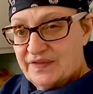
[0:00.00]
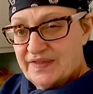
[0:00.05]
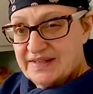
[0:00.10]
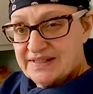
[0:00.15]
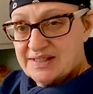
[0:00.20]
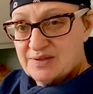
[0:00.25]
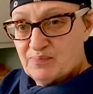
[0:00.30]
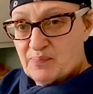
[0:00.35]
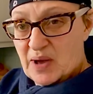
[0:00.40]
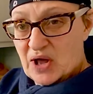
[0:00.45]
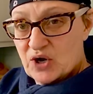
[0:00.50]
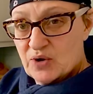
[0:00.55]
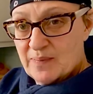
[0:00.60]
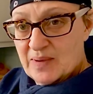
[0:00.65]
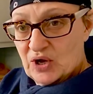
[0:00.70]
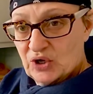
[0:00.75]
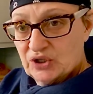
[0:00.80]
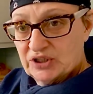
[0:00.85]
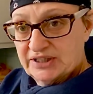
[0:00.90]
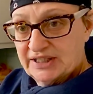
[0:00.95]
this
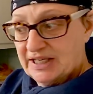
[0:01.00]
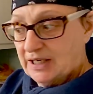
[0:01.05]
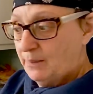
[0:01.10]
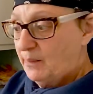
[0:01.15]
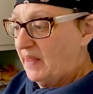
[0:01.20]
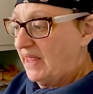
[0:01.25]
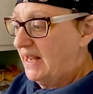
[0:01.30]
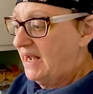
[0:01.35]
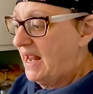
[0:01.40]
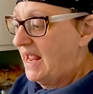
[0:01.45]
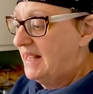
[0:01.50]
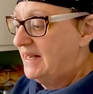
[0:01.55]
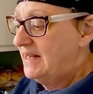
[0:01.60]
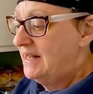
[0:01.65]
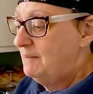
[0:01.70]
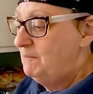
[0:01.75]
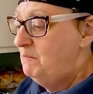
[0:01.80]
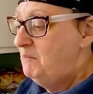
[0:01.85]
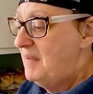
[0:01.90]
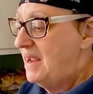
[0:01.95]
buttermilk a little bit and
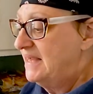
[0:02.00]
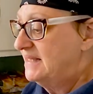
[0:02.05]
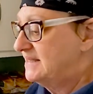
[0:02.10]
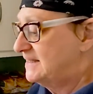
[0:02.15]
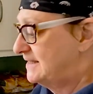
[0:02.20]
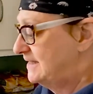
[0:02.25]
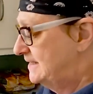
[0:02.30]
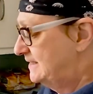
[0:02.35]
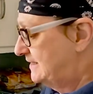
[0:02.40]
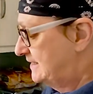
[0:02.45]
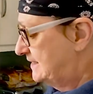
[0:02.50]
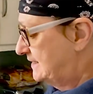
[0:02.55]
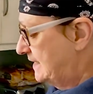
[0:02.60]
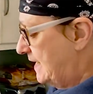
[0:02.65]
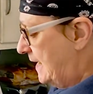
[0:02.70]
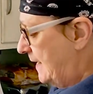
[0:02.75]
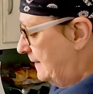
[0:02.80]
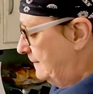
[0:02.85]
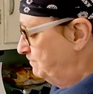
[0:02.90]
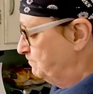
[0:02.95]
it makes it
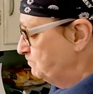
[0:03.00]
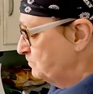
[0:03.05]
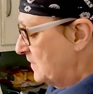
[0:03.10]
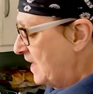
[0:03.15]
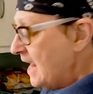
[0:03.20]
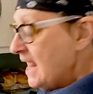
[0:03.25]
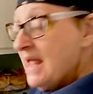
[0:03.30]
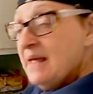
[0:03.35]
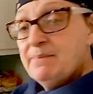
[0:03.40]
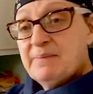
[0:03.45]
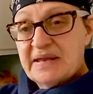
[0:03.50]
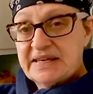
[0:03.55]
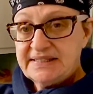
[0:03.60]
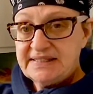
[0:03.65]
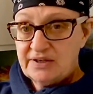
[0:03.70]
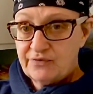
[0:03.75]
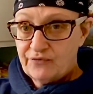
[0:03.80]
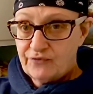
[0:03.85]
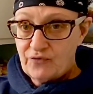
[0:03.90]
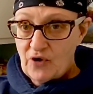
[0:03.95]

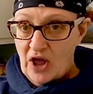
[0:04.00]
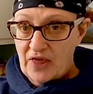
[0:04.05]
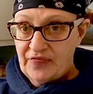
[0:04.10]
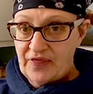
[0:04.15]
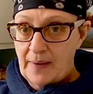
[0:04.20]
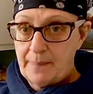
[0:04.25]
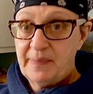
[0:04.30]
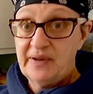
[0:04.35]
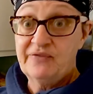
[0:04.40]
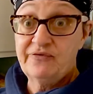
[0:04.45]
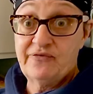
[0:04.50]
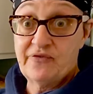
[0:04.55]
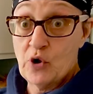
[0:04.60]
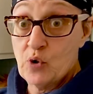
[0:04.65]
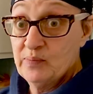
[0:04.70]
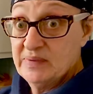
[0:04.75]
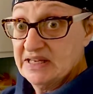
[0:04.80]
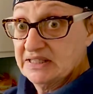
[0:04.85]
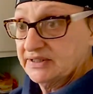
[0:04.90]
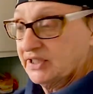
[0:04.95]
froth up and
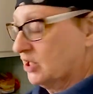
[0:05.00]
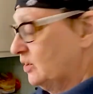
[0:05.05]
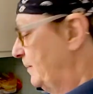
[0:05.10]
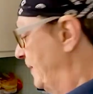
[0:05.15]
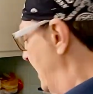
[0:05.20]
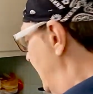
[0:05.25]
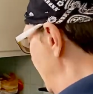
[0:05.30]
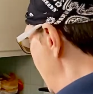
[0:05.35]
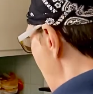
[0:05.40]
foamy a little bit,